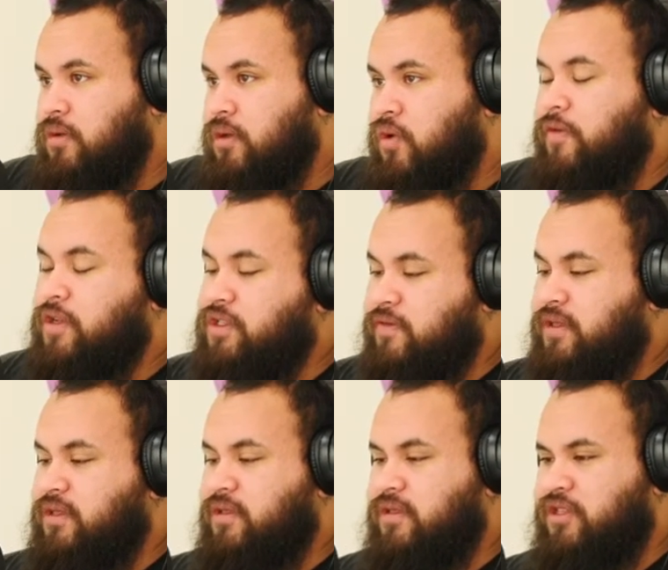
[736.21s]
Well, first off,
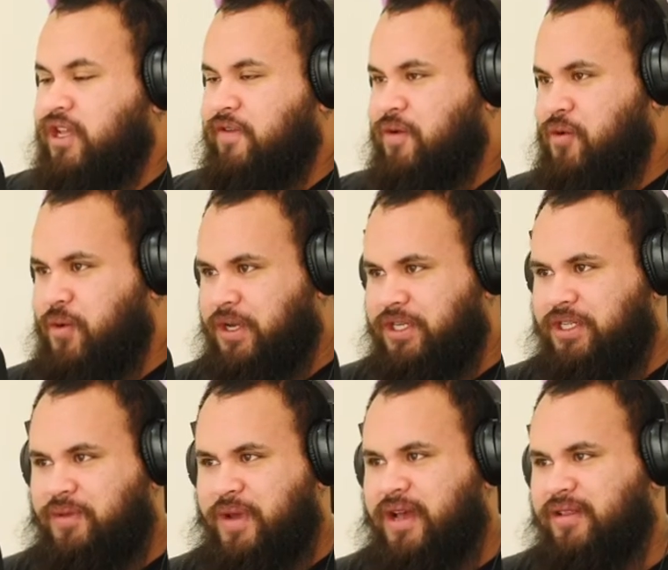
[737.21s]
do you have any more questions
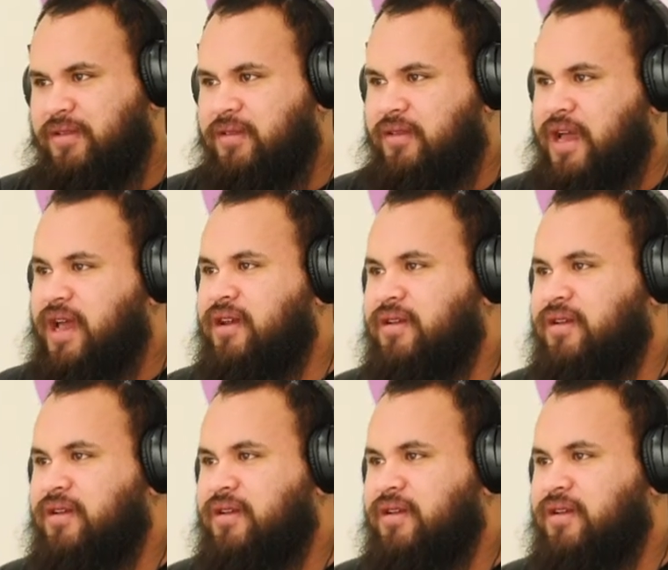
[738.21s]
about that?